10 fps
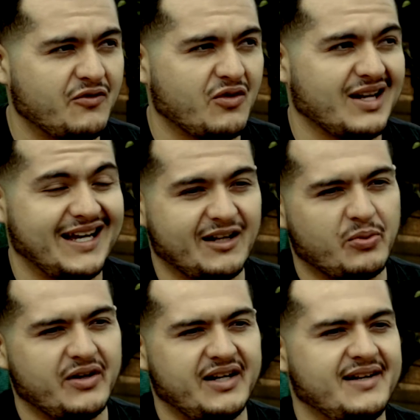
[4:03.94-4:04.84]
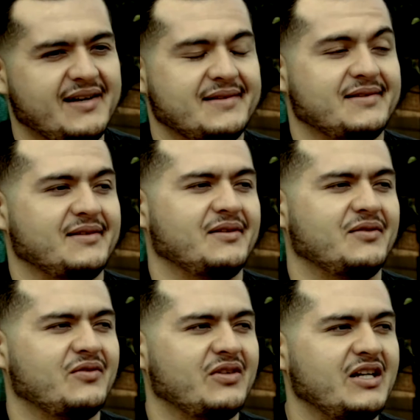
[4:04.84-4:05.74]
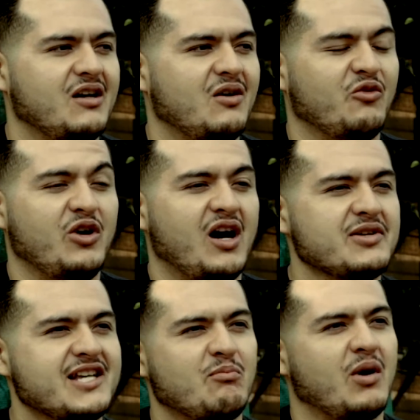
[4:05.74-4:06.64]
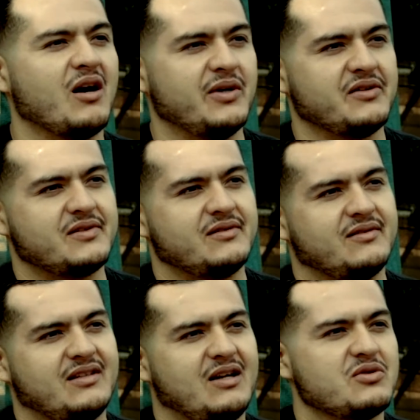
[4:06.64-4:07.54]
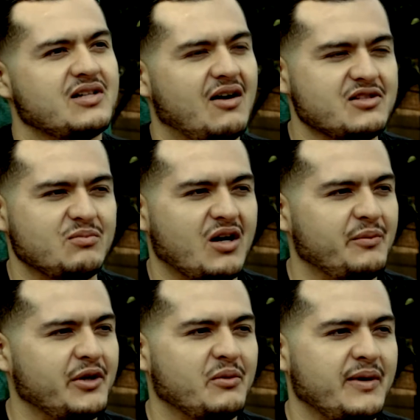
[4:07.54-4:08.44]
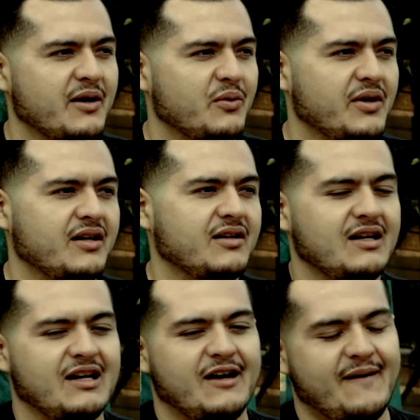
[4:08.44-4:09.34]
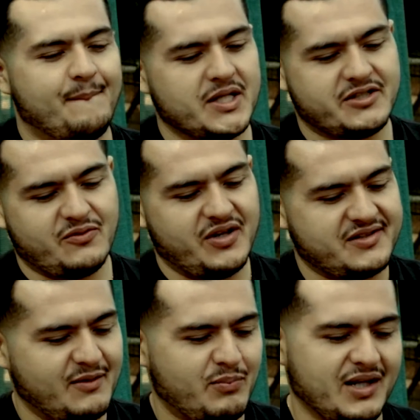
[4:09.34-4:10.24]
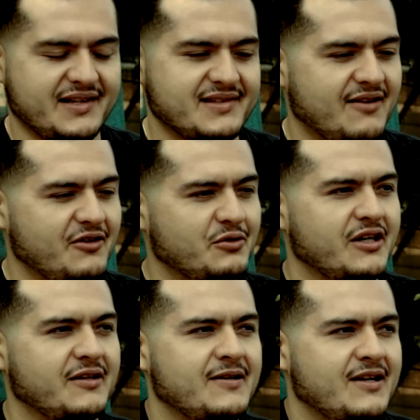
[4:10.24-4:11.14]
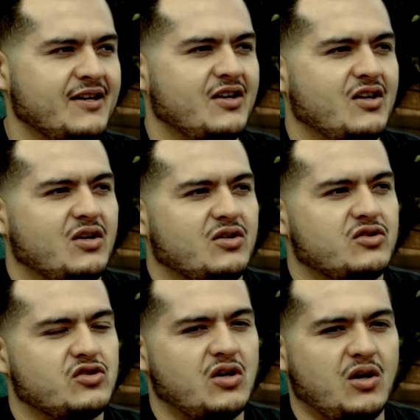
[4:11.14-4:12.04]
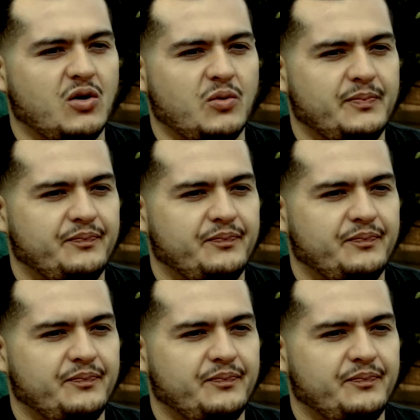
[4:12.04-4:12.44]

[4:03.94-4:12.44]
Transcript: for leg press, or we always had barbells. There was always a barbell no matter what. A bunch of rusty plates everywhere. So